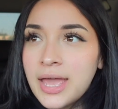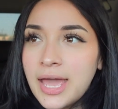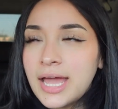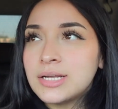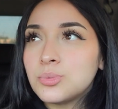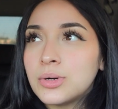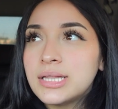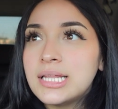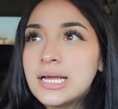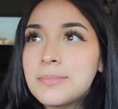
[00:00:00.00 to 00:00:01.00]
And
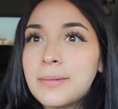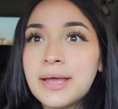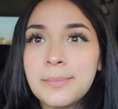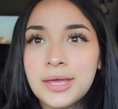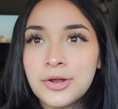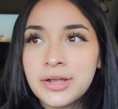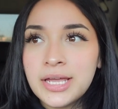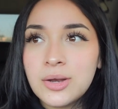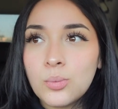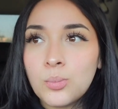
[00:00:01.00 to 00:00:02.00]
one thing about my
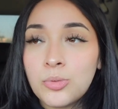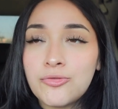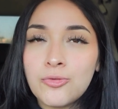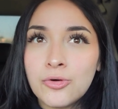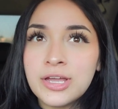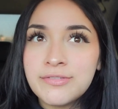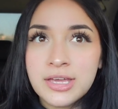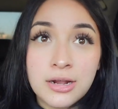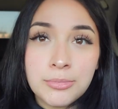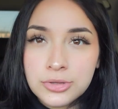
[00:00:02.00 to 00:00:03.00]
period, before you even
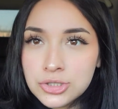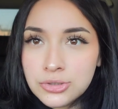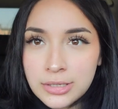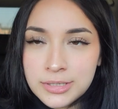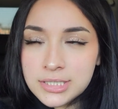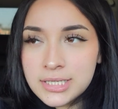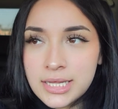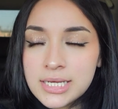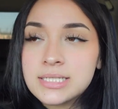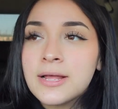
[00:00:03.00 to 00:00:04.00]
get on birth control, let me just say
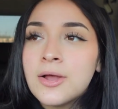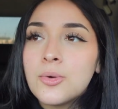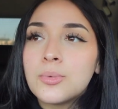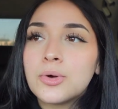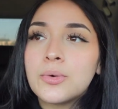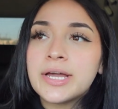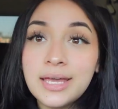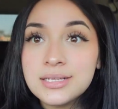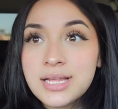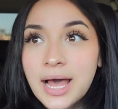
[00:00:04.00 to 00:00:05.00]
this real quick,
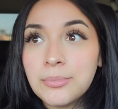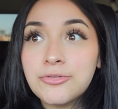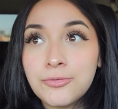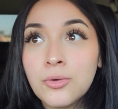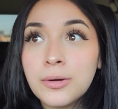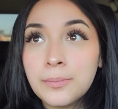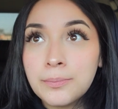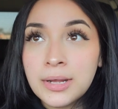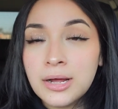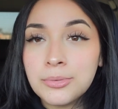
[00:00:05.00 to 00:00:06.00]
is that before
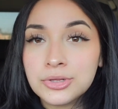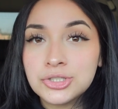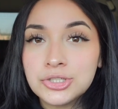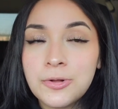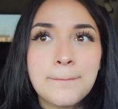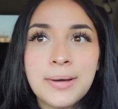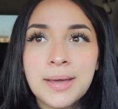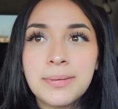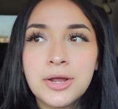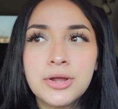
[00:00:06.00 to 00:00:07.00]
getting on birth control, my
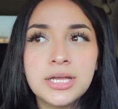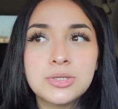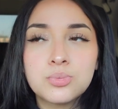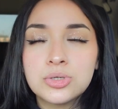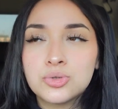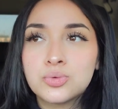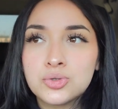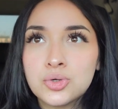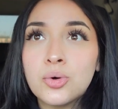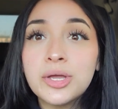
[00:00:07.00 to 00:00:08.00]
period was
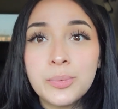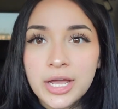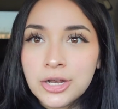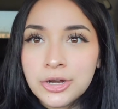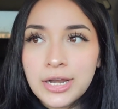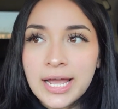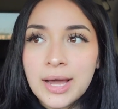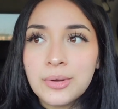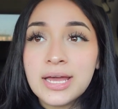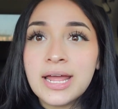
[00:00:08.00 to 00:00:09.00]
so irregular. Like,
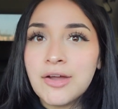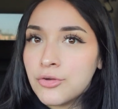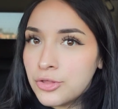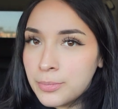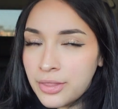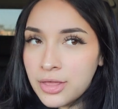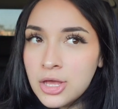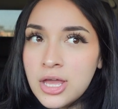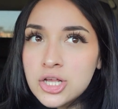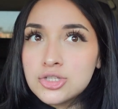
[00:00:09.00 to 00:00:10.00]
I would get it every other month.
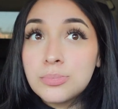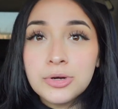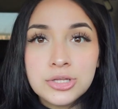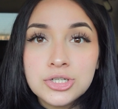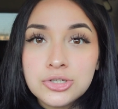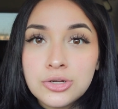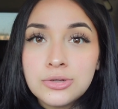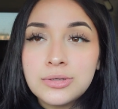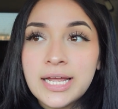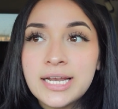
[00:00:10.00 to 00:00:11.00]
So birth
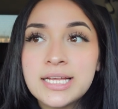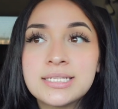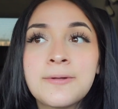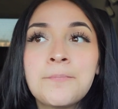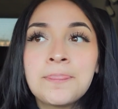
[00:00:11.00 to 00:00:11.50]
control, ladies,